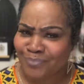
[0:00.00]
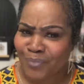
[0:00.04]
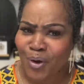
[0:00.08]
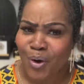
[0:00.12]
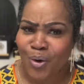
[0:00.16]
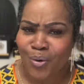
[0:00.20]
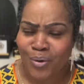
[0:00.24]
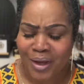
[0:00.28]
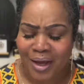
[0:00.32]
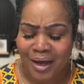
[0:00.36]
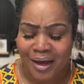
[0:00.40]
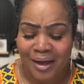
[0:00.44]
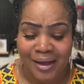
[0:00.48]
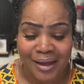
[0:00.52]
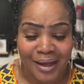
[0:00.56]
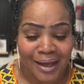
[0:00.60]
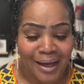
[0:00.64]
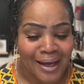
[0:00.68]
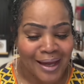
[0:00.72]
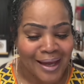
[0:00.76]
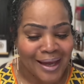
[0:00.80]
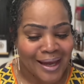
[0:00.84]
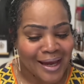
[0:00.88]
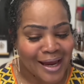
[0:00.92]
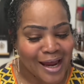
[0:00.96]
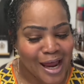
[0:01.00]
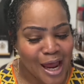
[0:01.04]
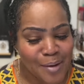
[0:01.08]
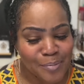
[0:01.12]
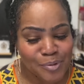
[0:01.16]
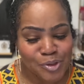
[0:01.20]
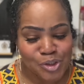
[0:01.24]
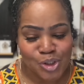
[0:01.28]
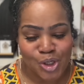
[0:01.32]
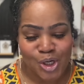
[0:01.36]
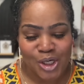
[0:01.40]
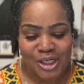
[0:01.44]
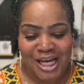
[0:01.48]
Okay.
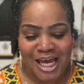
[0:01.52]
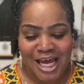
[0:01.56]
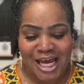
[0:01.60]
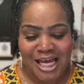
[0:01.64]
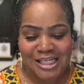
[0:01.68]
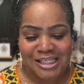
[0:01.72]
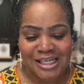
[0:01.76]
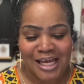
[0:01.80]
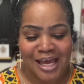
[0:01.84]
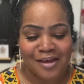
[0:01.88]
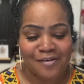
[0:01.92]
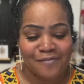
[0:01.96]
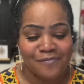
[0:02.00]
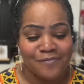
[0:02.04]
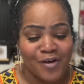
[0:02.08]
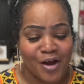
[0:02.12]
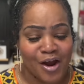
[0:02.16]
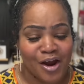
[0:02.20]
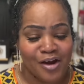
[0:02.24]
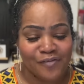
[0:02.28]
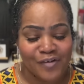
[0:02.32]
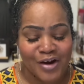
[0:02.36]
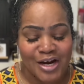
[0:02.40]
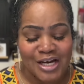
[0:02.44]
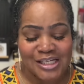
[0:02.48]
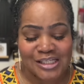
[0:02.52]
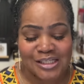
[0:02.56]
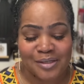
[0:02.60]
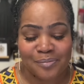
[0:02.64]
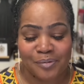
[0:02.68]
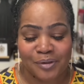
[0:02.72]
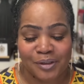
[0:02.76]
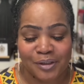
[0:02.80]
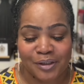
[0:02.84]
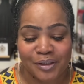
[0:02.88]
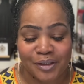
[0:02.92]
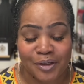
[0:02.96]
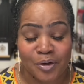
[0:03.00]
Amazon has a very, very
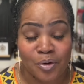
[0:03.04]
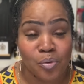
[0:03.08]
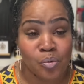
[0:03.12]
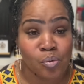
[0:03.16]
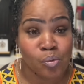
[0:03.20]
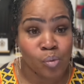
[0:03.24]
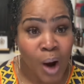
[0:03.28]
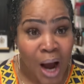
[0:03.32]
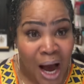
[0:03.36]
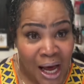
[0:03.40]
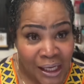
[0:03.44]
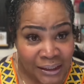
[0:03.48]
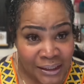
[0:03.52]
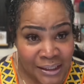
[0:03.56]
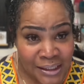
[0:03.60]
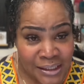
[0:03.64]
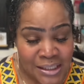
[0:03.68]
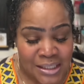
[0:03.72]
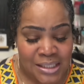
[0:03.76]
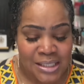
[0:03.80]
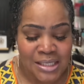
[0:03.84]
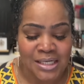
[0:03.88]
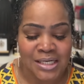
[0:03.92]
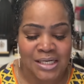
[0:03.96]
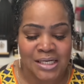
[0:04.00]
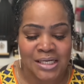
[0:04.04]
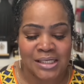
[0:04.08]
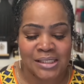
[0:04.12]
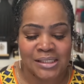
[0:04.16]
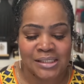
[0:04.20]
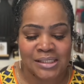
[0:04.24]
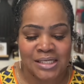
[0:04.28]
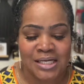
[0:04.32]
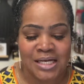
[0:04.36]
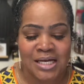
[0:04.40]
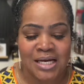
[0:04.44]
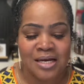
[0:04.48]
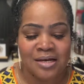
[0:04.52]
similar wallet. It is
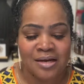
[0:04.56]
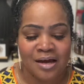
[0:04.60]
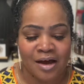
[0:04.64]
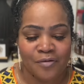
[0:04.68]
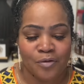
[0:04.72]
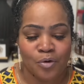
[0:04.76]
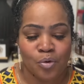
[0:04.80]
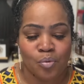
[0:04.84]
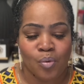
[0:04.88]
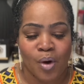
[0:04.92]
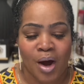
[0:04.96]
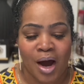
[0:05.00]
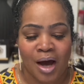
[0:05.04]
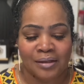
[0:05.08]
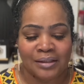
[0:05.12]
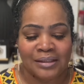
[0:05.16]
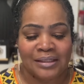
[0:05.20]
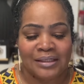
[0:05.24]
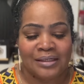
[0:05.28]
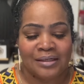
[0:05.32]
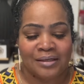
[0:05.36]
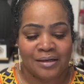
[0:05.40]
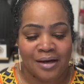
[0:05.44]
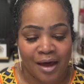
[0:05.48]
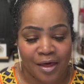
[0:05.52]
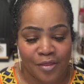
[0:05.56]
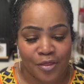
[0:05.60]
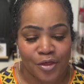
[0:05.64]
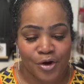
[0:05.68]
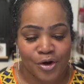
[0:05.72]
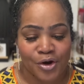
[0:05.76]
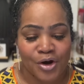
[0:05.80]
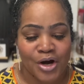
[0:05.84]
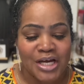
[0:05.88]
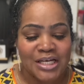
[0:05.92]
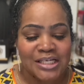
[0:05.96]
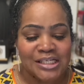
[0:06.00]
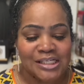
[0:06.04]
the leather wallet,
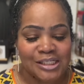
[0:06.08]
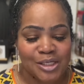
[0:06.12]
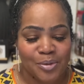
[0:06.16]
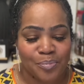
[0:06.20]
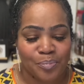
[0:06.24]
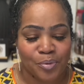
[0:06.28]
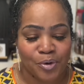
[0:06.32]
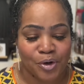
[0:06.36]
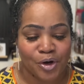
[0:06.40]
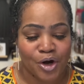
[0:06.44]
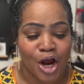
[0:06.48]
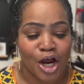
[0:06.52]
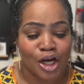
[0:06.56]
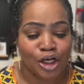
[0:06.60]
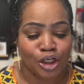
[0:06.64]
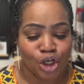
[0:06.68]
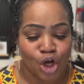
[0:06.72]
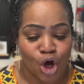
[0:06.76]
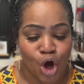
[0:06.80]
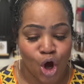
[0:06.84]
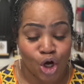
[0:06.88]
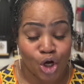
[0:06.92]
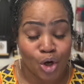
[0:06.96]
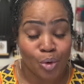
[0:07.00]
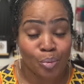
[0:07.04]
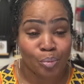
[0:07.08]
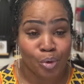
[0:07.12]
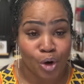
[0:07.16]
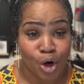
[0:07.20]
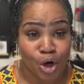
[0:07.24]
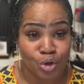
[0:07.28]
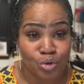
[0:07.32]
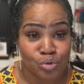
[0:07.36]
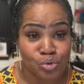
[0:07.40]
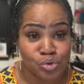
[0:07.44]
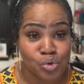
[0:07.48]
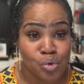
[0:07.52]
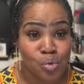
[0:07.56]
leather zipper, long
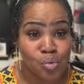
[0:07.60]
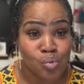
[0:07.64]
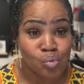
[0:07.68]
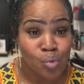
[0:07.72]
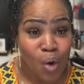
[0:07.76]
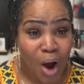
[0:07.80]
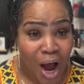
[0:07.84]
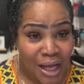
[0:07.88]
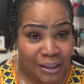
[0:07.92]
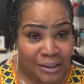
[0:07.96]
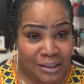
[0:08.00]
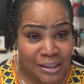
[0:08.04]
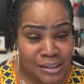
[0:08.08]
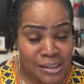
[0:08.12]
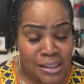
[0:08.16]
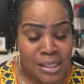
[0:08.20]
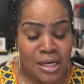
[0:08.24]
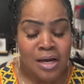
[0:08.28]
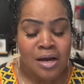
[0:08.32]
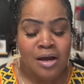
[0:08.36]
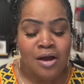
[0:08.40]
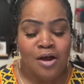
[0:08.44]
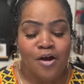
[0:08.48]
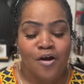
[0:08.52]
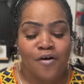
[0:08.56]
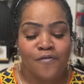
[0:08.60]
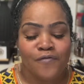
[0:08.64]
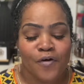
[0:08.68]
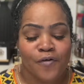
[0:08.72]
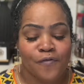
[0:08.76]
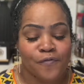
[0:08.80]
purse wallet for